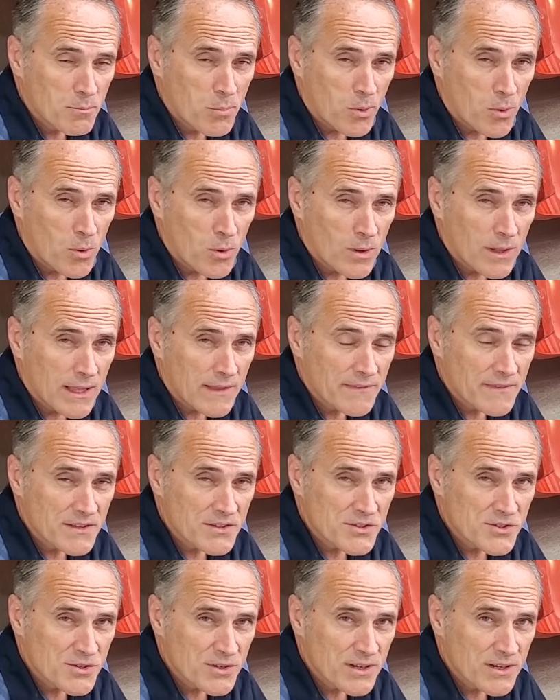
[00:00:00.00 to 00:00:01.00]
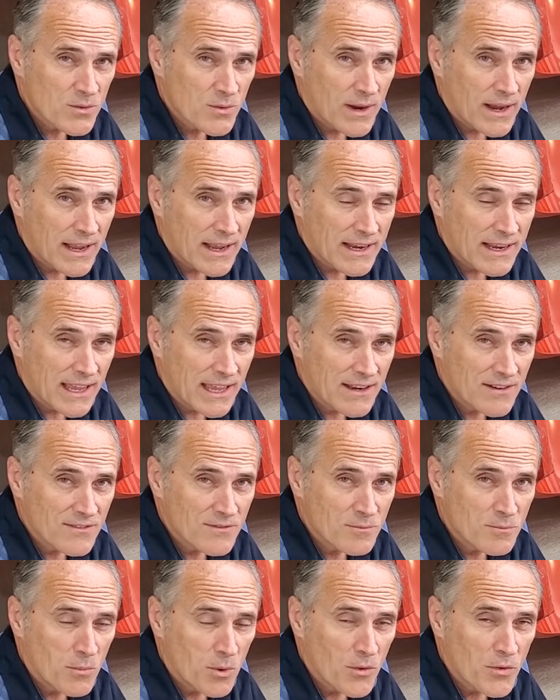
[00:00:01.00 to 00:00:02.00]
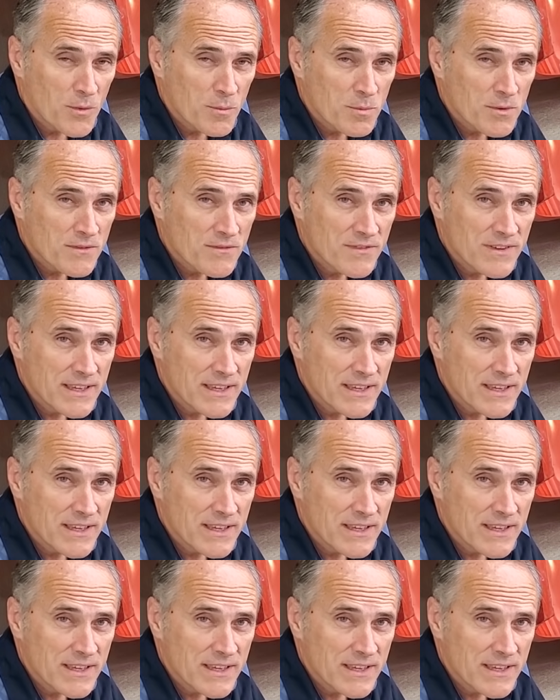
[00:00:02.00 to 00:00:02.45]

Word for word: pull out the steering rack out of multiple